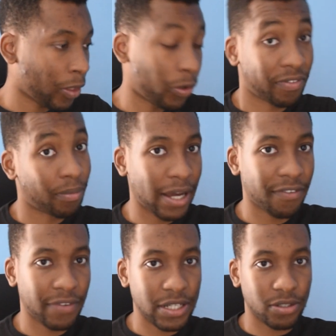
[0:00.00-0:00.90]
or if it might
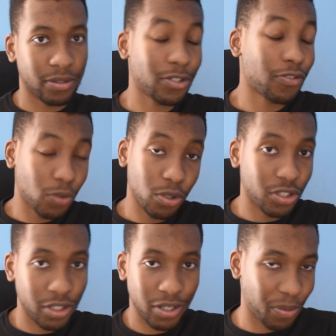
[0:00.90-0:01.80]
affect you, because of course
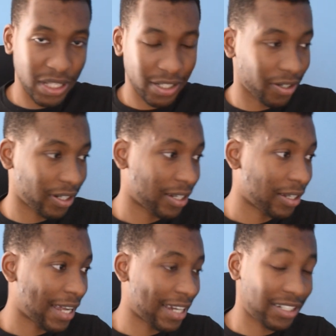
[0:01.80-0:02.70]
you don't know whether you're going to
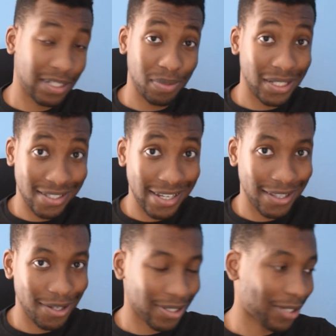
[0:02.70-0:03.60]
actually be
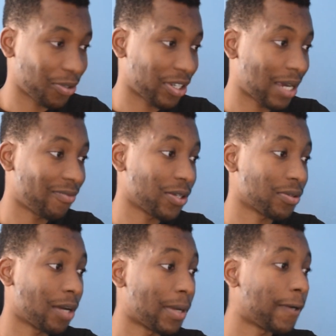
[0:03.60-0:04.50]
sitting those until your exam
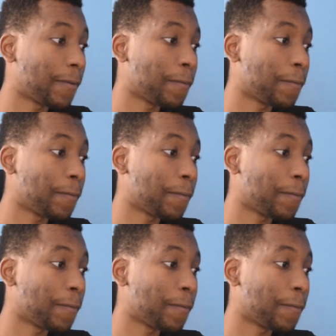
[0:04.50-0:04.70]
results come out.